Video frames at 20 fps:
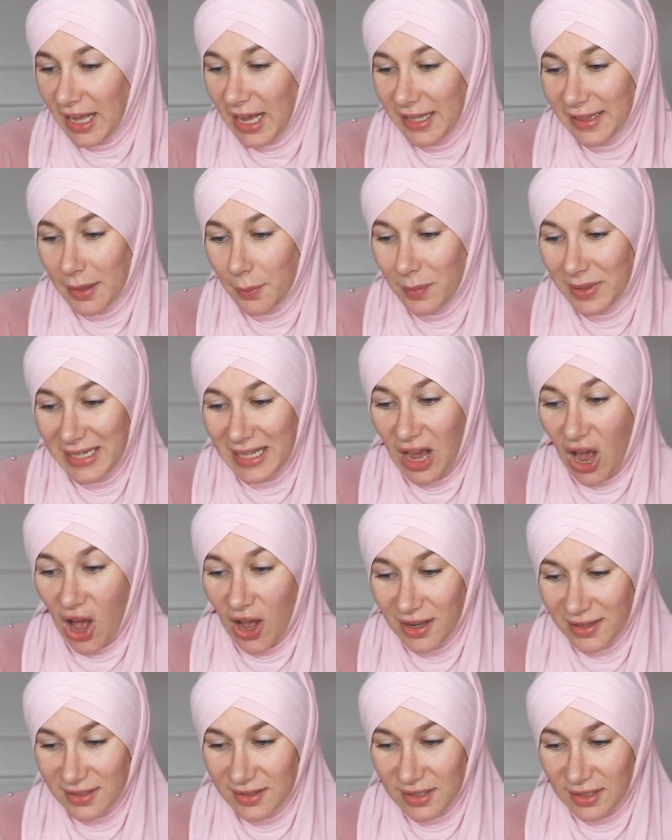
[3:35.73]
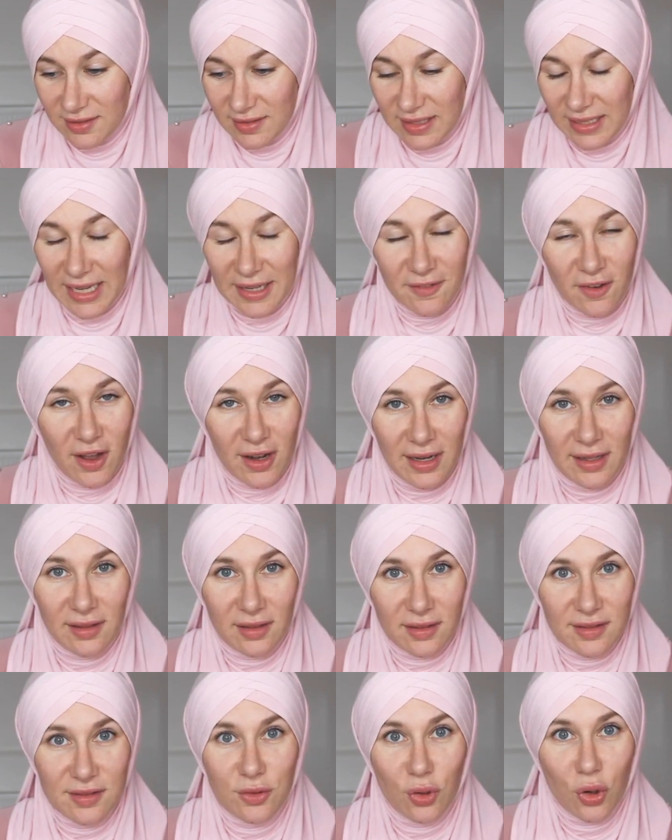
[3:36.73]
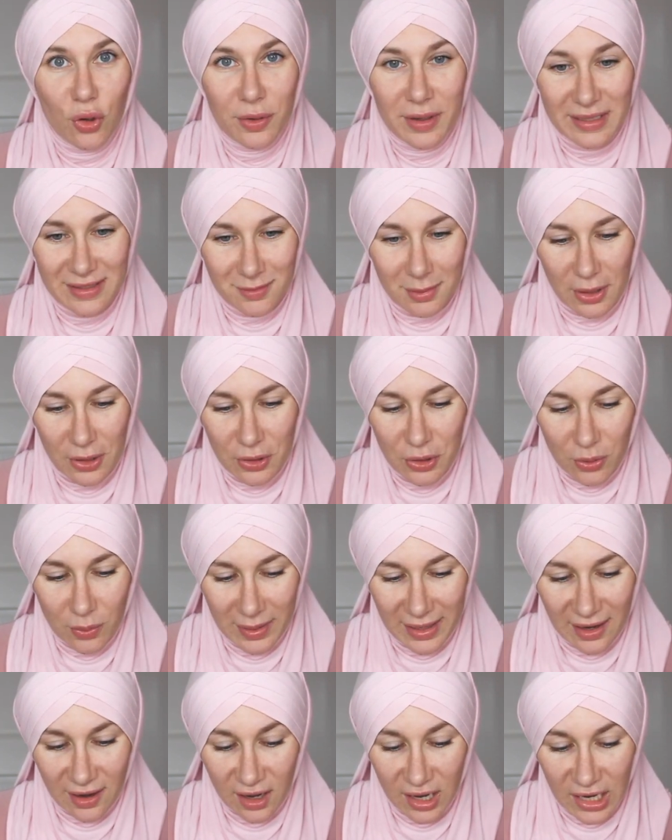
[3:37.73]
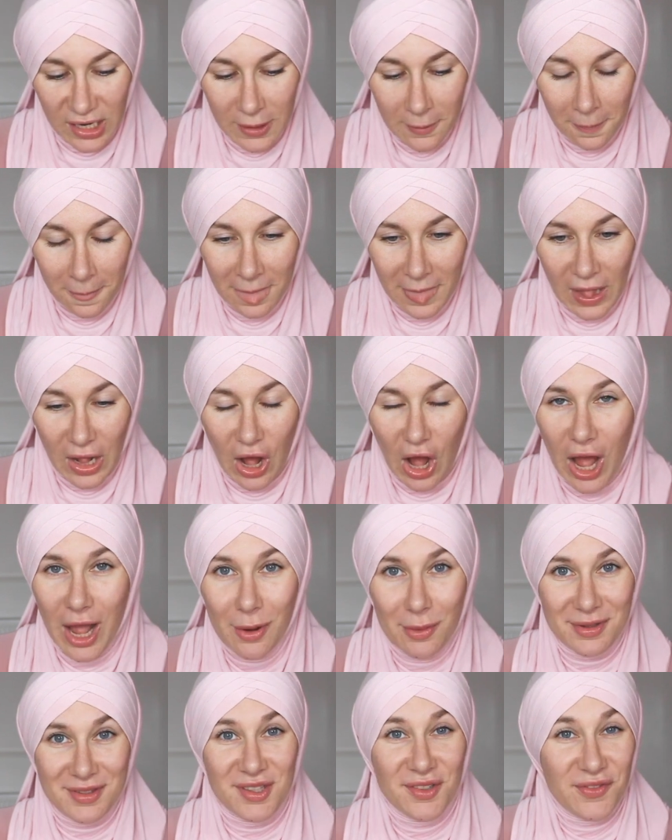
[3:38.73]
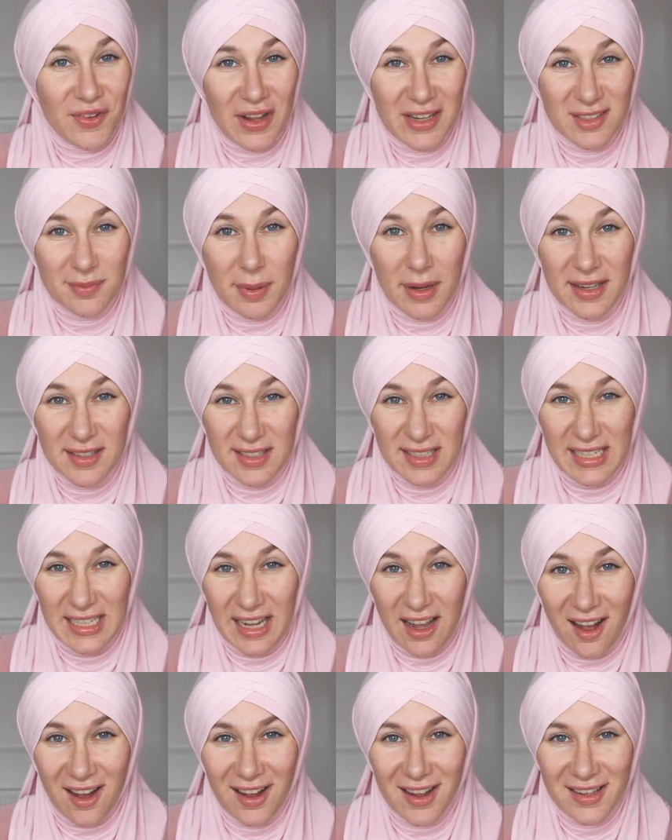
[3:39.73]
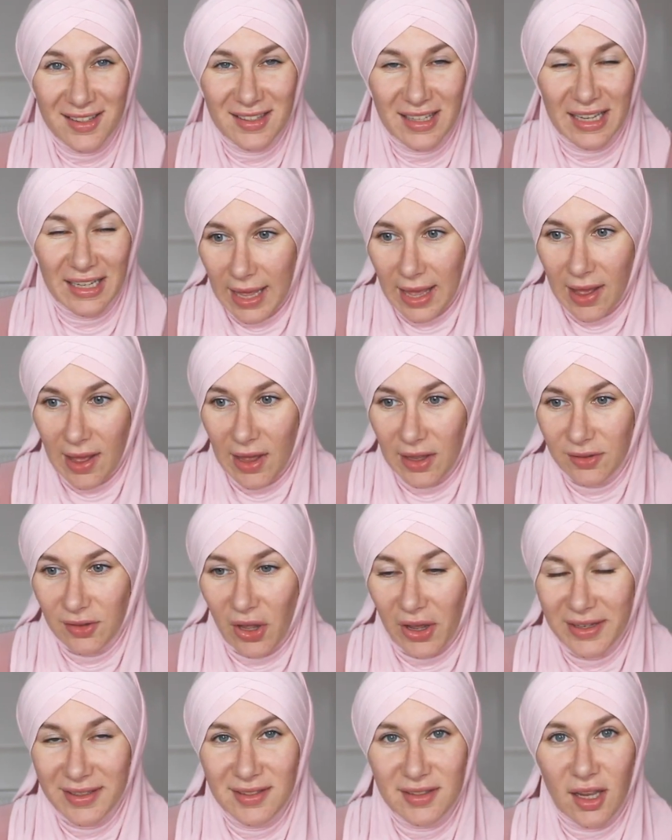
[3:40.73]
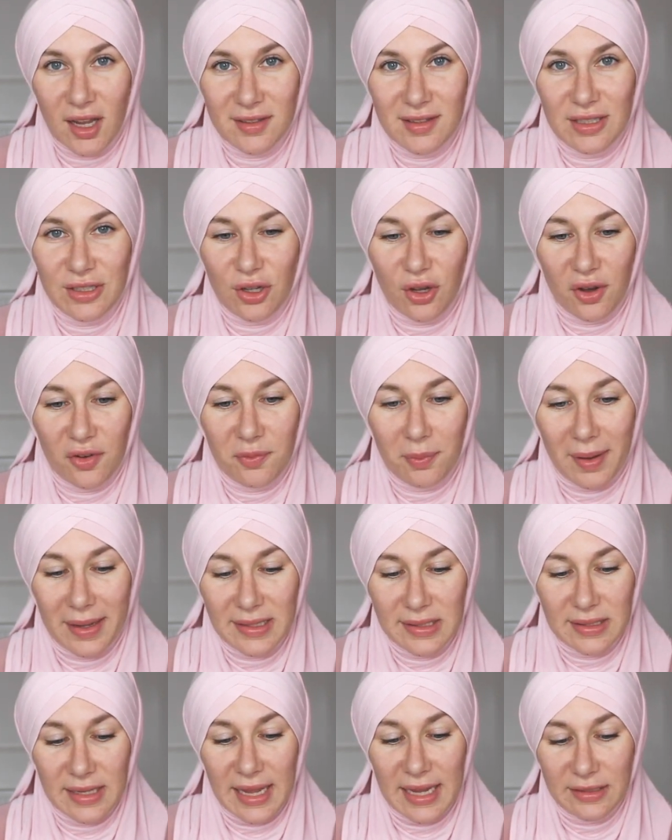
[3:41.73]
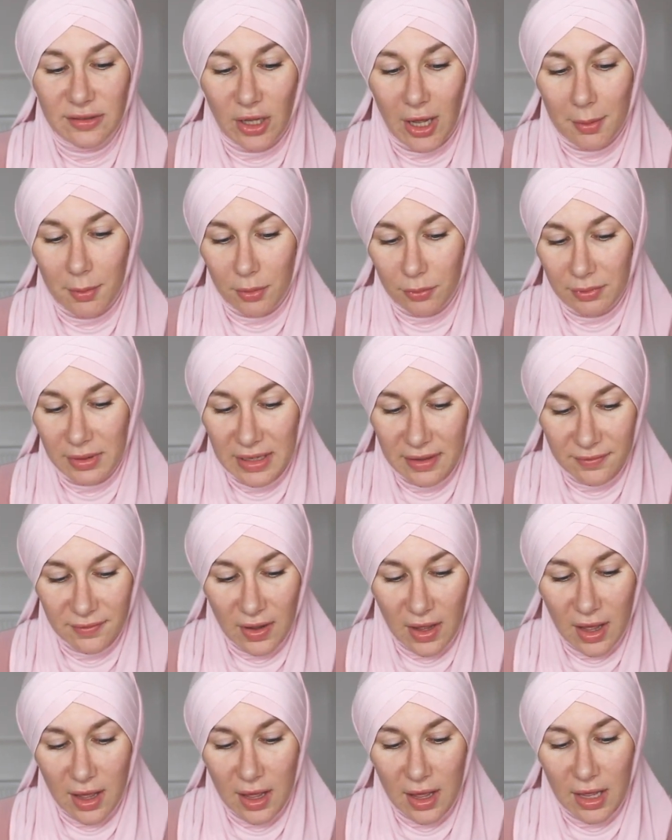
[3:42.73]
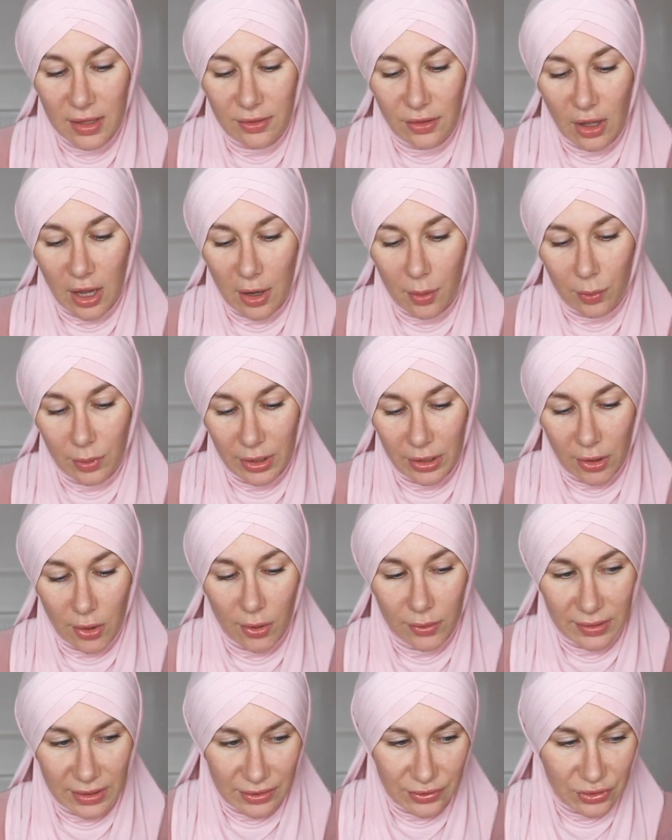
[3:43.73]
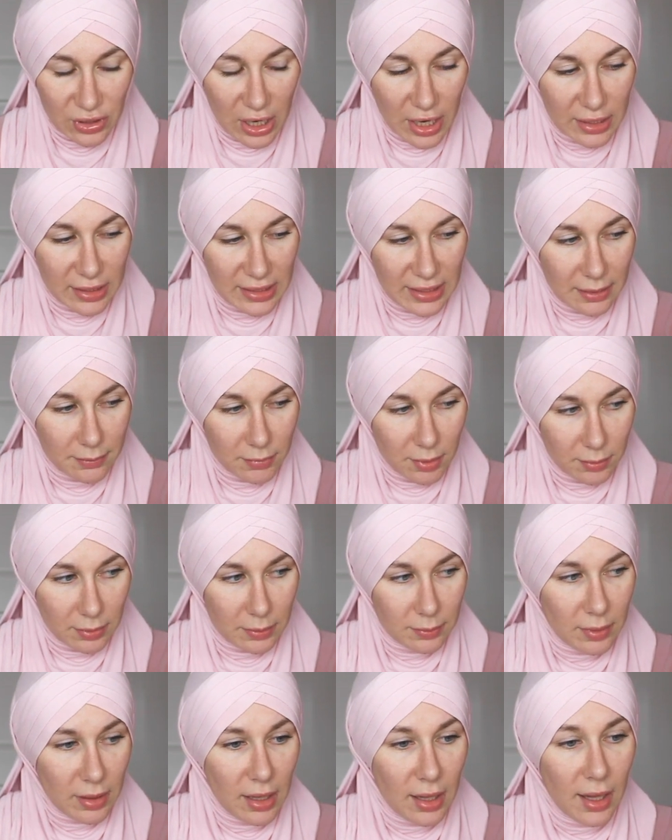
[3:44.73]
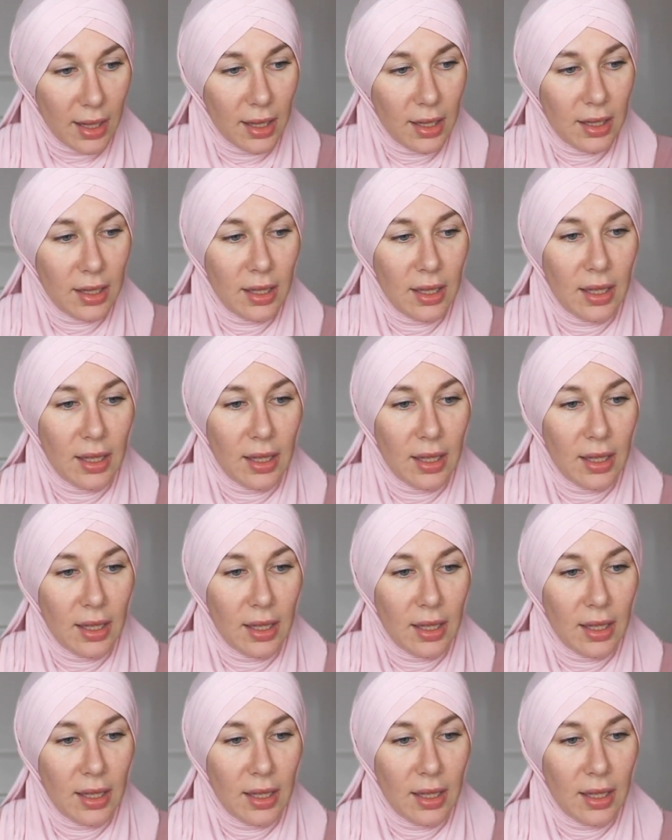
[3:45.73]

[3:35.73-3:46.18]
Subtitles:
And then when he asked us to give our little stories about who we are, I was the first person he asked, and I started off by saying that I'm a Revert and that I want to go on this journey and blah blah blah.